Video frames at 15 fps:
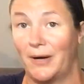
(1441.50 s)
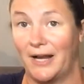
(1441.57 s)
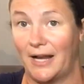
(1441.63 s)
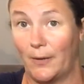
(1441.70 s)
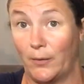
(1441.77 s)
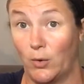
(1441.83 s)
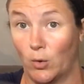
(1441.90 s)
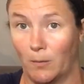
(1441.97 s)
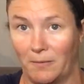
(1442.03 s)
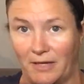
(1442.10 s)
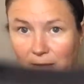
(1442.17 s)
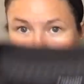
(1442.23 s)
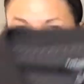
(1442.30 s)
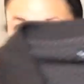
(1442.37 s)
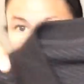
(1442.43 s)
a brand I would
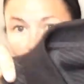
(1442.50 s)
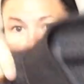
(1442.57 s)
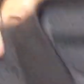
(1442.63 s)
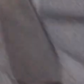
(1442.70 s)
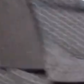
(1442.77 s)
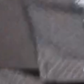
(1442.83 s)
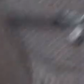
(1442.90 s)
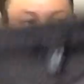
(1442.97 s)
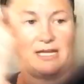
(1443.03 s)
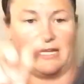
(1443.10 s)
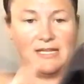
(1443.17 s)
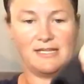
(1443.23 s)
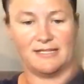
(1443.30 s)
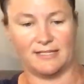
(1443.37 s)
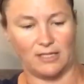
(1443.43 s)
normally buy, but it
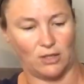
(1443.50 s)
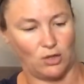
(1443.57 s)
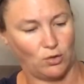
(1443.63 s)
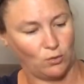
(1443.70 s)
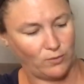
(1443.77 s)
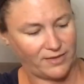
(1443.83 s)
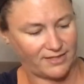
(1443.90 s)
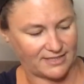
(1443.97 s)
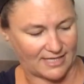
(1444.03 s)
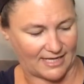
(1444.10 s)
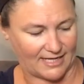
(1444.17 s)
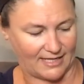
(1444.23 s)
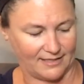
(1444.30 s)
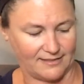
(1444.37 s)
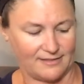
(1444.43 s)
is new with
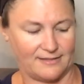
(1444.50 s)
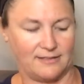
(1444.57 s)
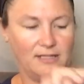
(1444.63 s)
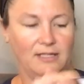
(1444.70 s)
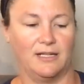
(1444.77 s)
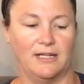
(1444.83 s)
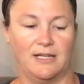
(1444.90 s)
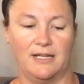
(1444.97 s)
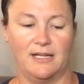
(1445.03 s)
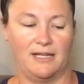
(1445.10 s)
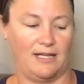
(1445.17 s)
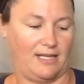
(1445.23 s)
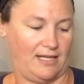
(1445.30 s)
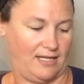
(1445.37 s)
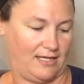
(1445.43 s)
tags
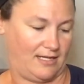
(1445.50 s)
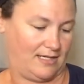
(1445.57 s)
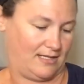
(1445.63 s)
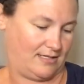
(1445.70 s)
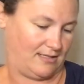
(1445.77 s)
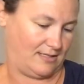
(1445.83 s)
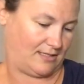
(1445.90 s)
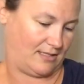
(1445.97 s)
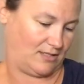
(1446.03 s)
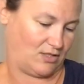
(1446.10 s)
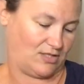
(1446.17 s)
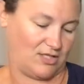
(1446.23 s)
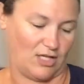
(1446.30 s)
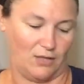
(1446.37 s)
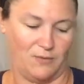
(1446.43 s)
and I
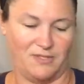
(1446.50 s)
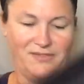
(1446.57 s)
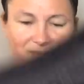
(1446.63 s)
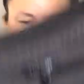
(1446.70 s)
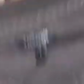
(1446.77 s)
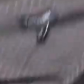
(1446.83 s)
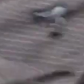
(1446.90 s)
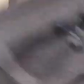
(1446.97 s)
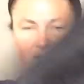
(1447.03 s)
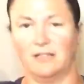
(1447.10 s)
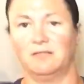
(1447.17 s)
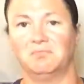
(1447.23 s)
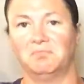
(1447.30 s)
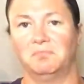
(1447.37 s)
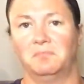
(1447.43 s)
just thought it was
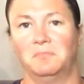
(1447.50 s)
very,